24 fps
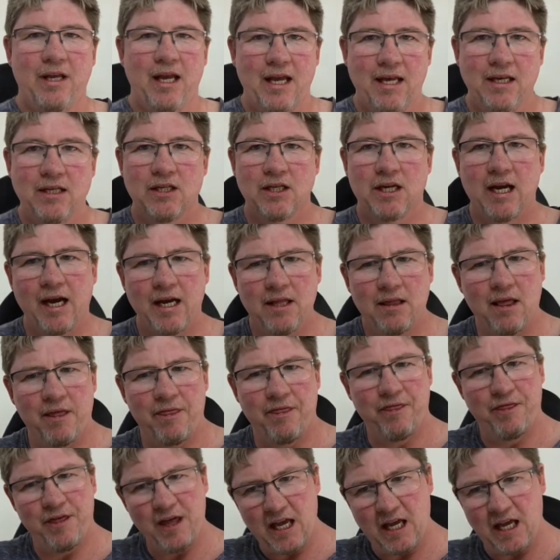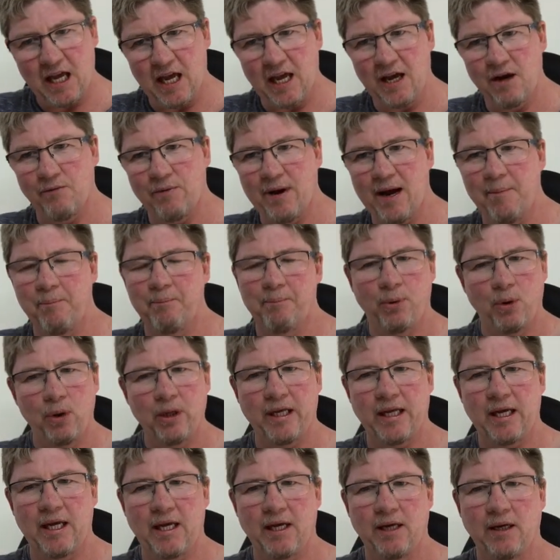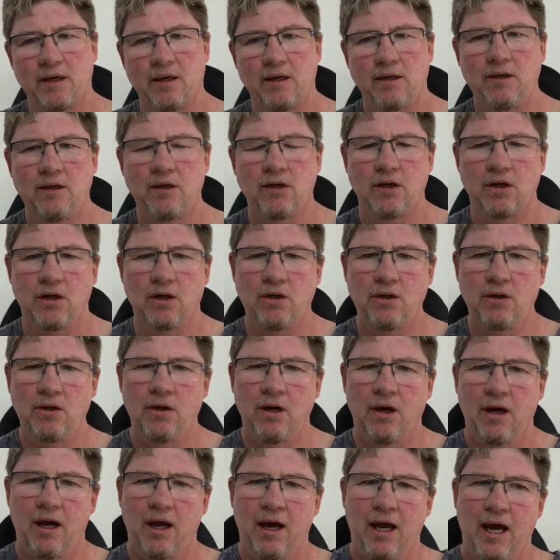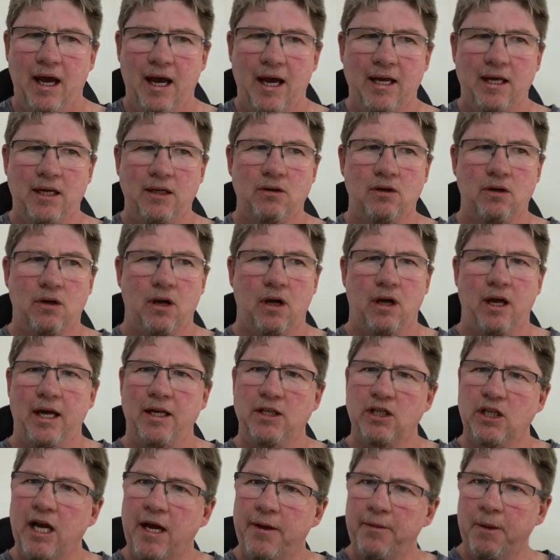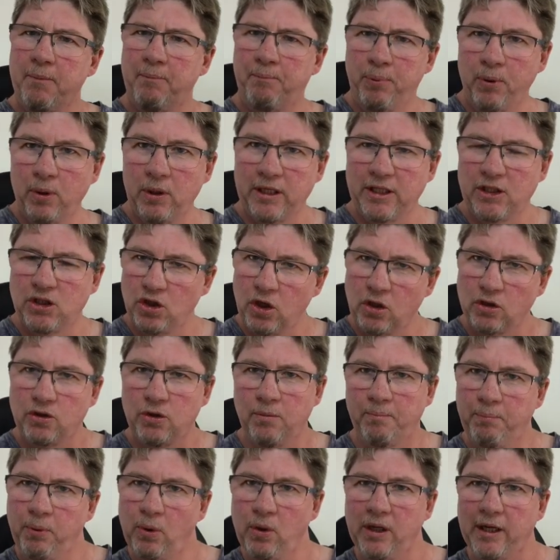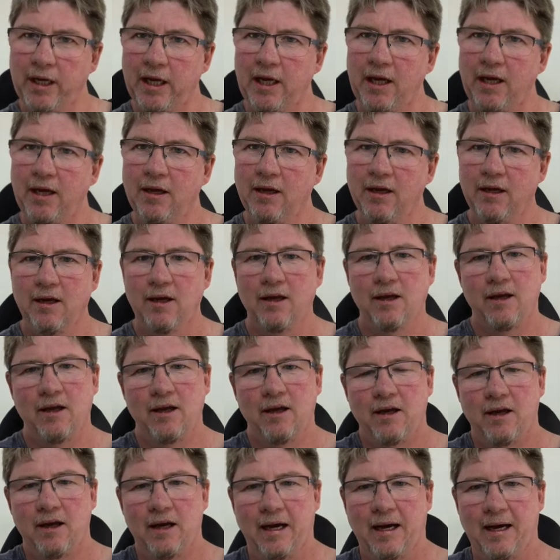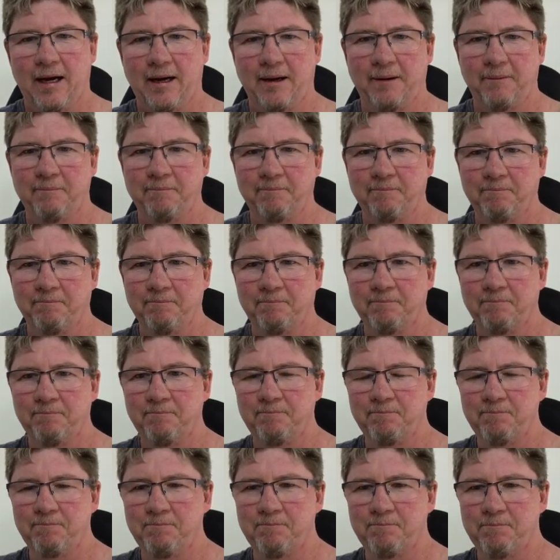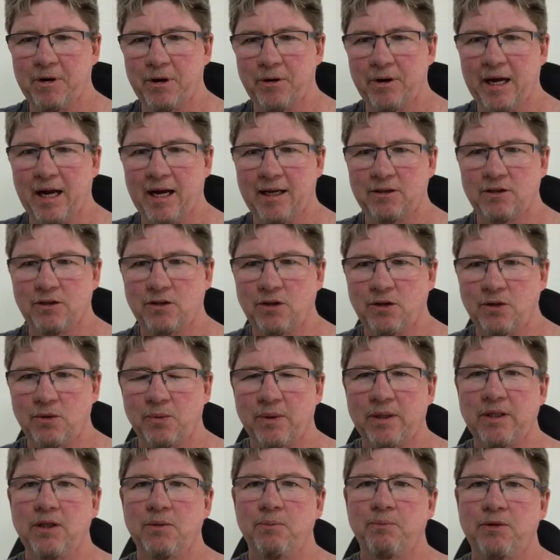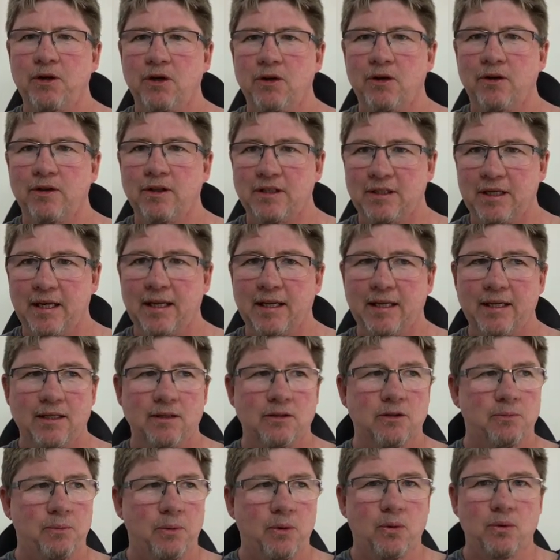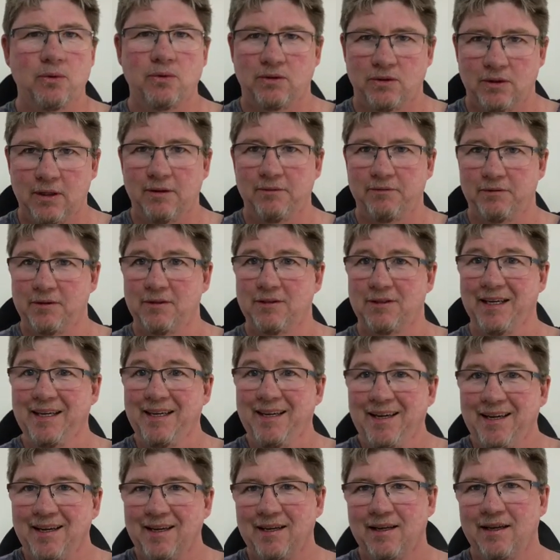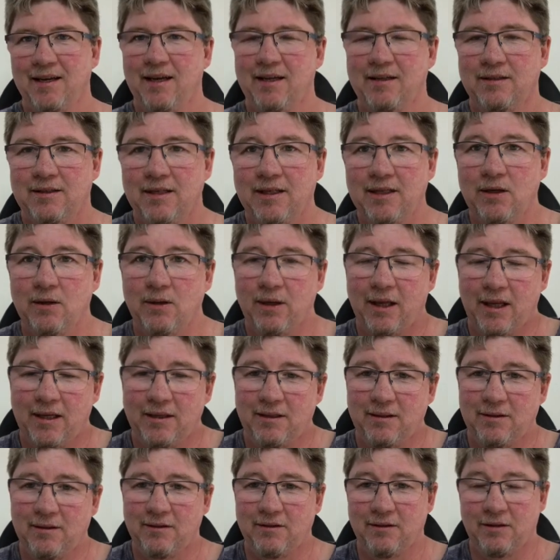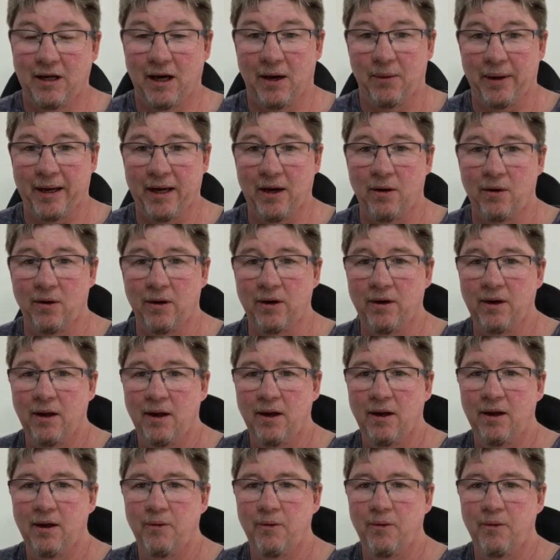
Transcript: to educate the thinking around bullying, and educate the bullies not to bully. Very hard to do when you turn on the telly and sport and stuff and see all that going on.